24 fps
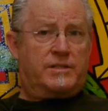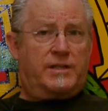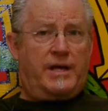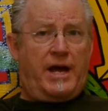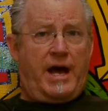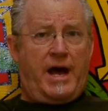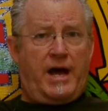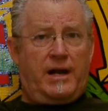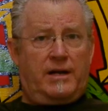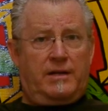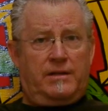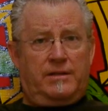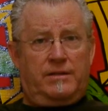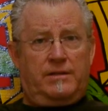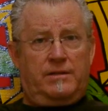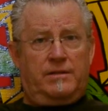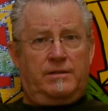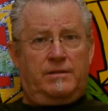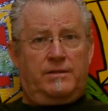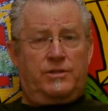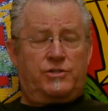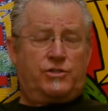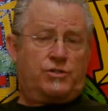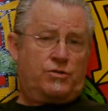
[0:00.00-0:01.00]
that
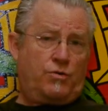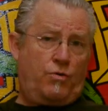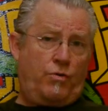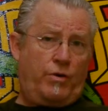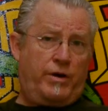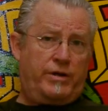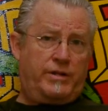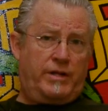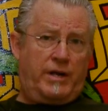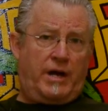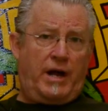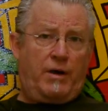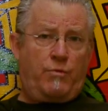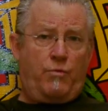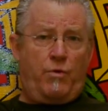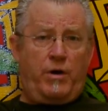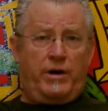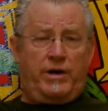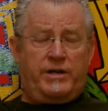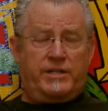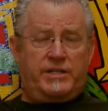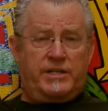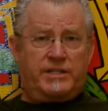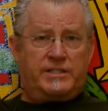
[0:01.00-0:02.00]
the story that I
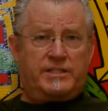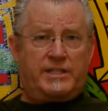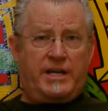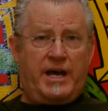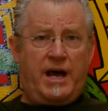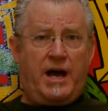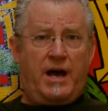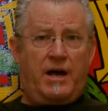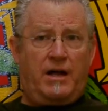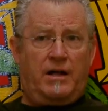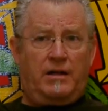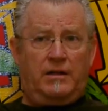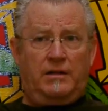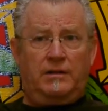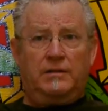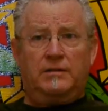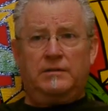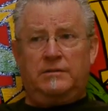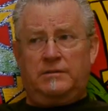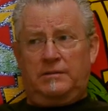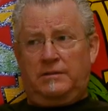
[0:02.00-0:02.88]
wanted to tell